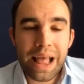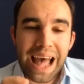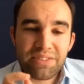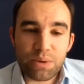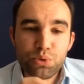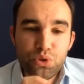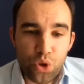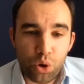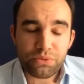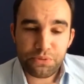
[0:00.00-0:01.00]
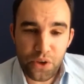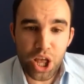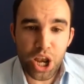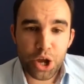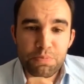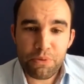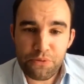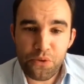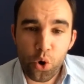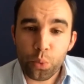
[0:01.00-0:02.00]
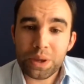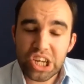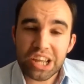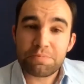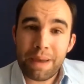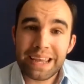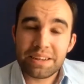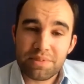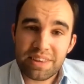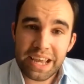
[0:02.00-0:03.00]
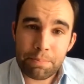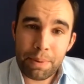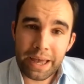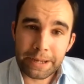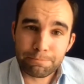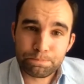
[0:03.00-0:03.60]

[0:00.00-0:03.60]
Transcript: as he was not furloughed before. We just paid him sick pay.